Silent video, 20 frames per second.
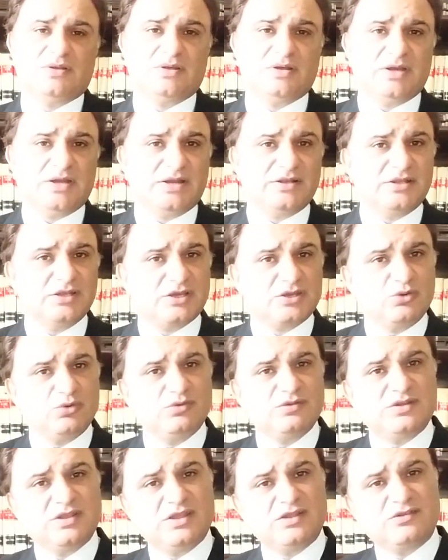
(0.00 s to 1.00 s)
And the
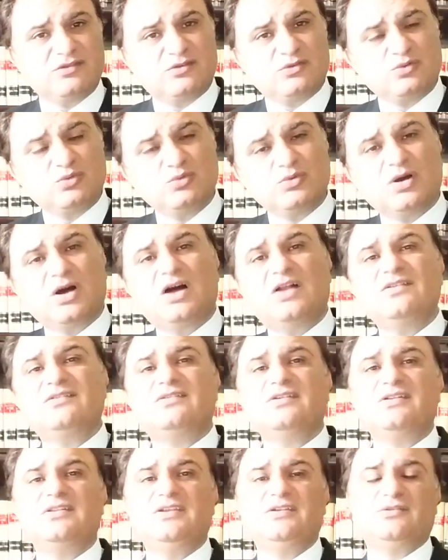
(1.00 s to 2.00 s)
accused is to
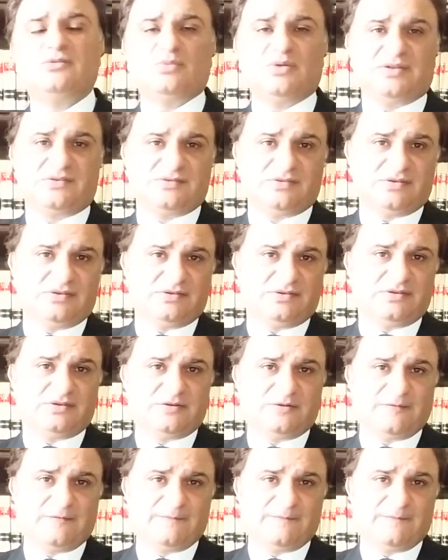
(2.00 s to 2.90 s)
answer these questions.